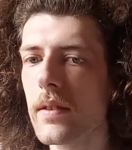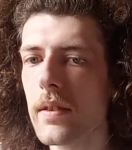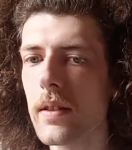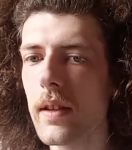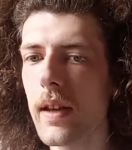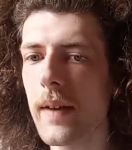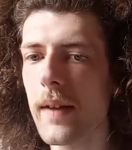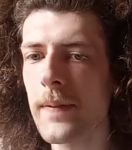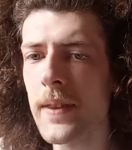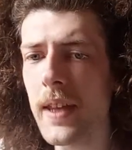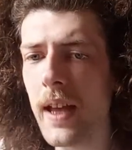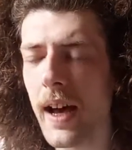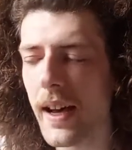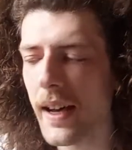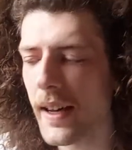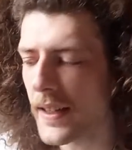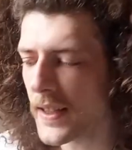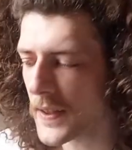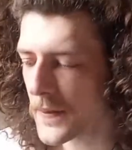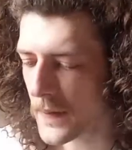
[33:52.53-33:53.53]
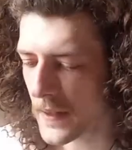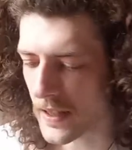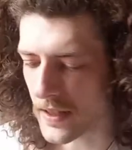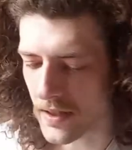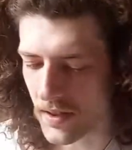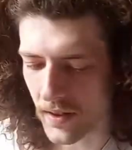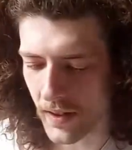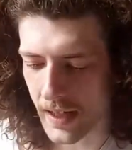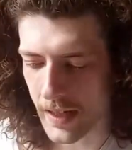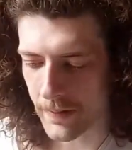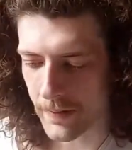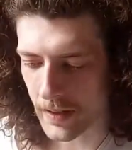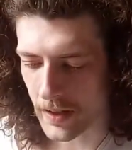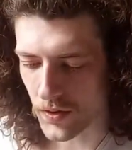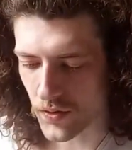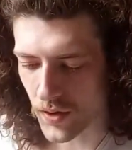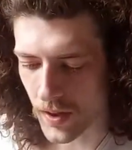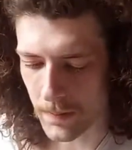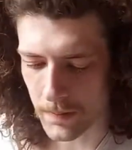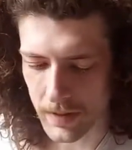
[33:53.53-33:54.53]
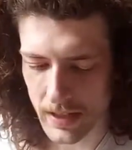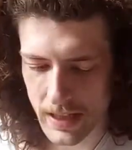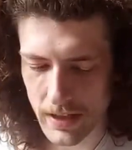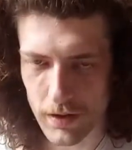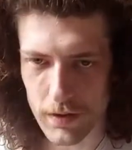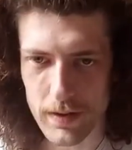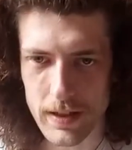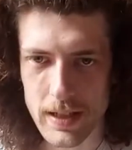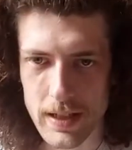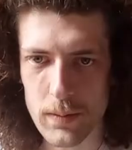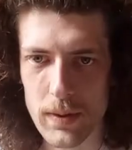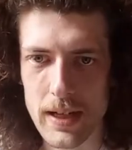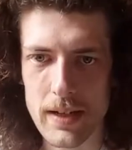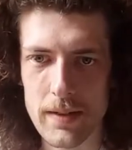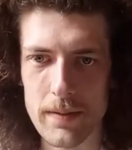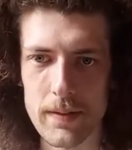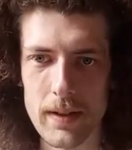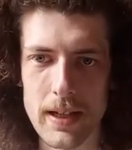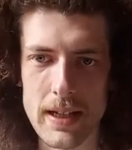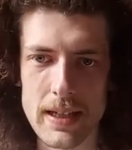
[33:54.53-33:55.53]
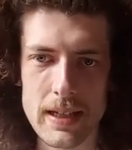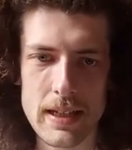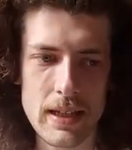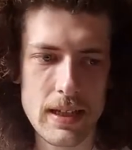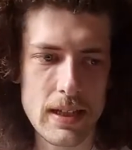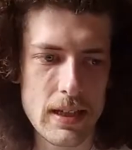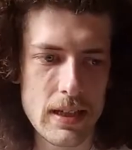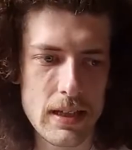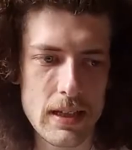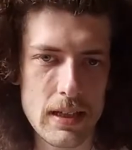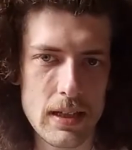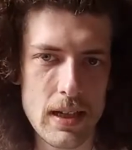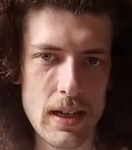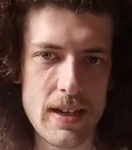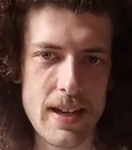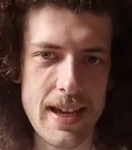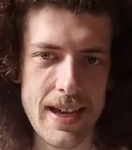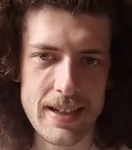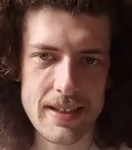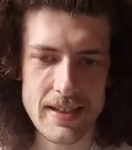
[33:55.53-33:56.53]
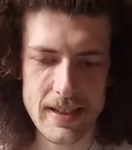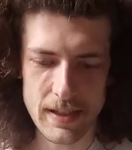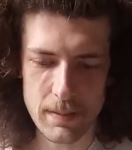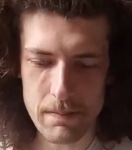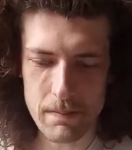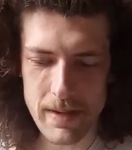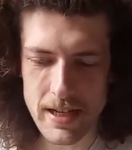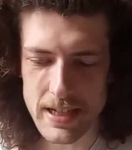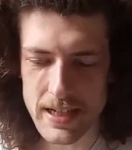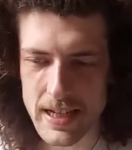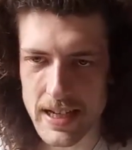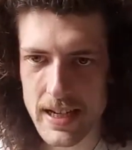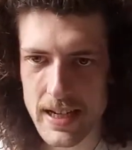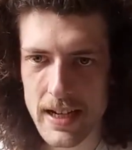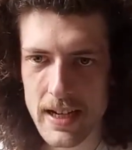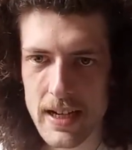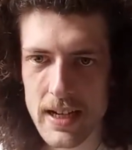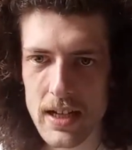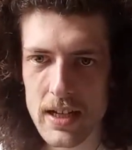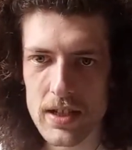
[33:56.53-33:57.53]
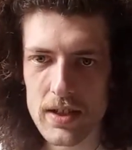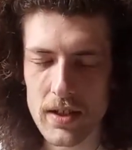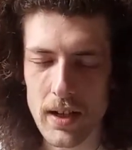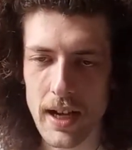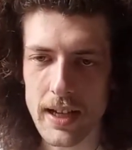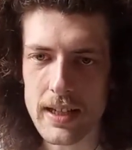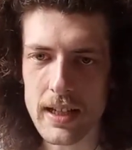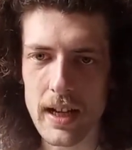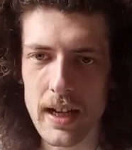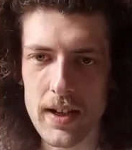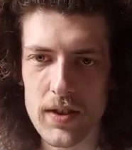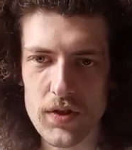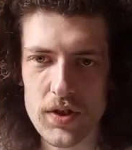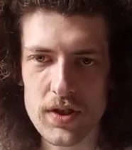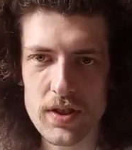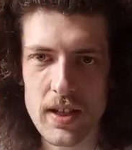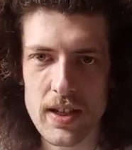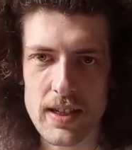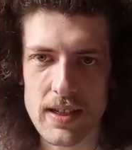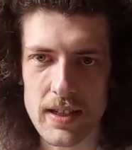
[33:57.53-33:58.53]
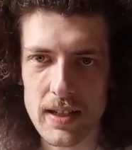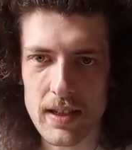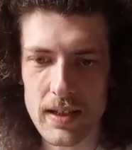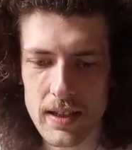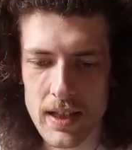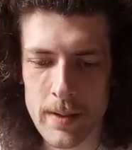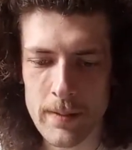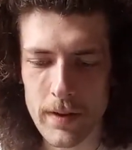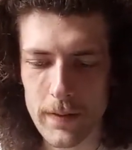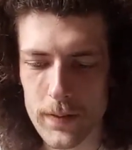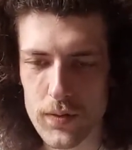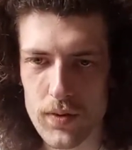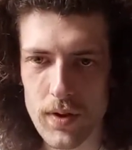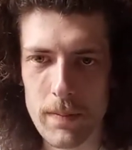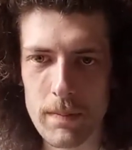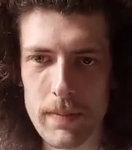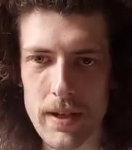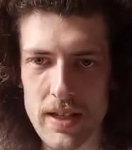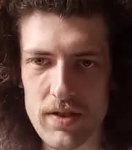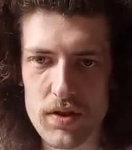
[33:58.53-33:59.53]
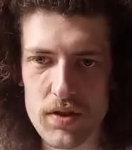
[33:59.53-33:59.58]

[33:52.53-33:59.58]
I think the hardest thing is not having a drum kit or any way of like connecting MIDI. I can't just like come up with a drum beat